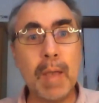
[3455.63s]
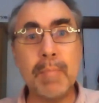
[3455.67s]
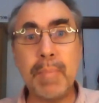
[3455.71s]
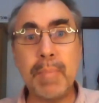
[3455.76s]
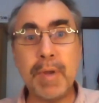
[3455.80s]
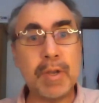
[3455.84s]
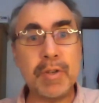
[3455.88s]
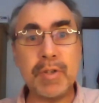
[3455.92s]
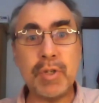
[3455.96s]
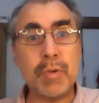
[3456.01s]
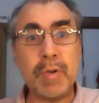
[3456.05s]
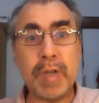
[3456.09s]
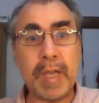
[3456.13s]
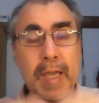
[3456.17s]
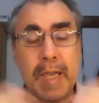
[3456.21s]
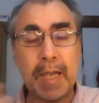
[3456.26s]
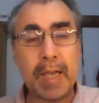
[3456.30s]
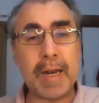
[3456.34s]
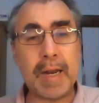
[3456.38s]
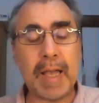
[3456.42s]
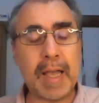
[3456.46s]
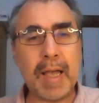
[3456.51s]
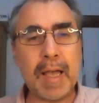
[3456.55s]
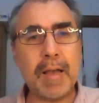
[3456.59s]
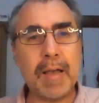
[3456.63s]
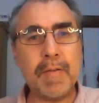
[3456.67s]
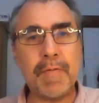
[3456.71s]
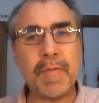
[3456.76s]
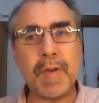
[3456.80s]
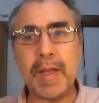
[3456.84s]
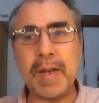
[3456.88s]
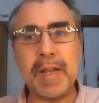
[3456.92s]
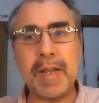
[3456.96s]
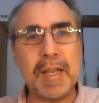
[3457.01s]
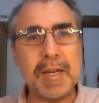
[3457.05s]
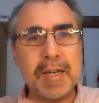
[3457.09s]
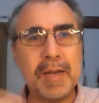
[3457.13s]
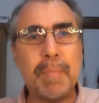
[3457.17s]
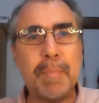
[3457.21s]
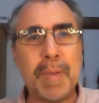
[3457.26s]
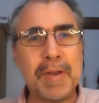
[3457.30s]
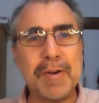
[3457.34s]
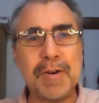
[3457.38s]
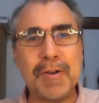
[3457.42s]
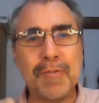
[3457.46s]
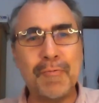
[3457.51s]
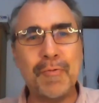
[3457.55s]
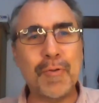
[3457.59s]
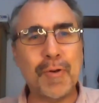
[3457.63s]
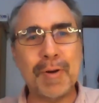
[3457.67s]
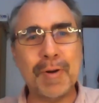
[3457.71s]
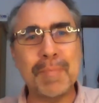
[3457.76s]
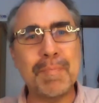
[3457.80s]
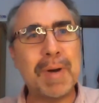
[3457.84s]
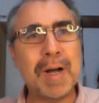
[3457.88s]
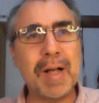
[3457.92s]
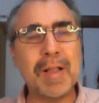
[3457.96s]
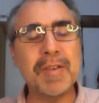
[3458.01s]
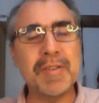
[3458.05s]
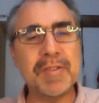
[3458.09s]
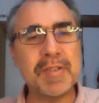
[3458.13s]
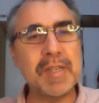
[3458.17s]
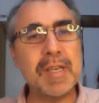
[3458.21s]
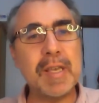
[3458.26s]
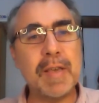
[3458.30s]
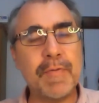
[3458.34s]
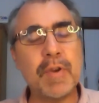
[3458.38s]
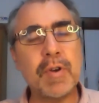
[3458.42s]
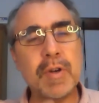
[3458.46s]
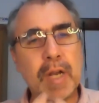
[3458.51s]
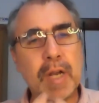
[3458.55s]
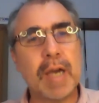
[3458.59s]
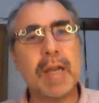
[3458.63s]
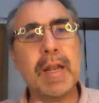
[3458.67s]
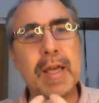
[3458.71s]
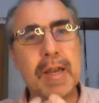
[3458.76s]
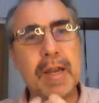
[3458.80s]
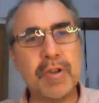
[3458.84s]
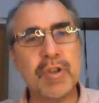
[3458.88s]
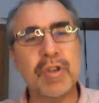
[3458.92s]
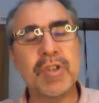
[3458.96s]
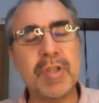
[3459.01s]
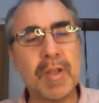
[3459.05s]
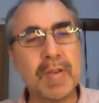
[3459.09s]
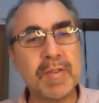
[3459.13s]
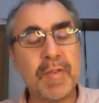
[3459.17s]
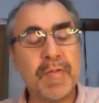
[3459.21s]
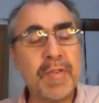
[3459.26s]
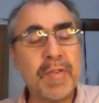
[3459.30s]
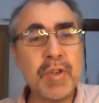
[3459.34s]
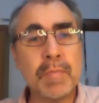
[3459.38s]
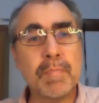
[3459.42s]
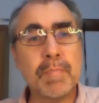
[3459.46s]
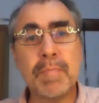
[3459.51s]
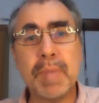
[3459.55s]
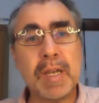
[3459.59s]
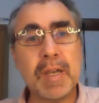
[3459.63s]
Because you can't have an independent foreign policy if you're not energy self-sufficient,